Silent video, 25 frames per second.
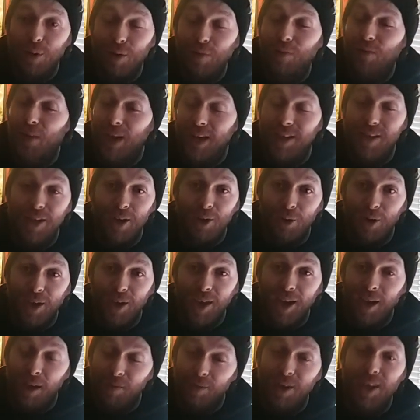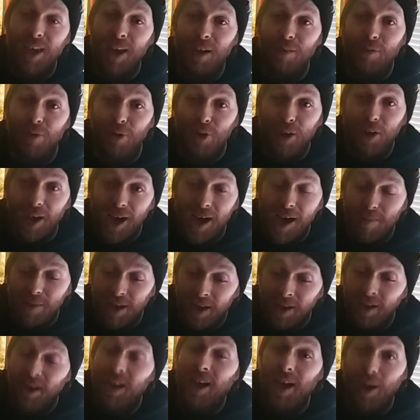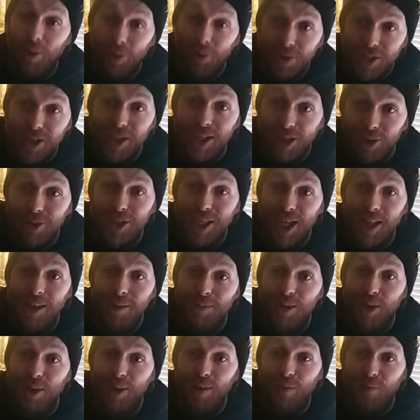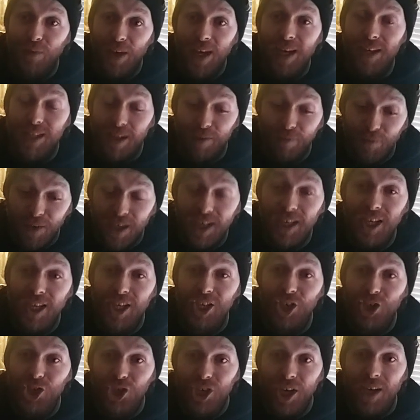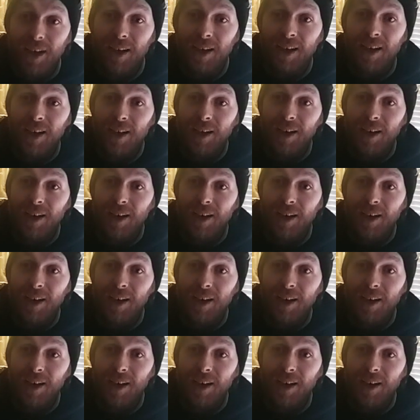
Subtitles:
Not the world's hardest man, but I ain't no fucking weasel. I'll tell somebody to the face what I think of him.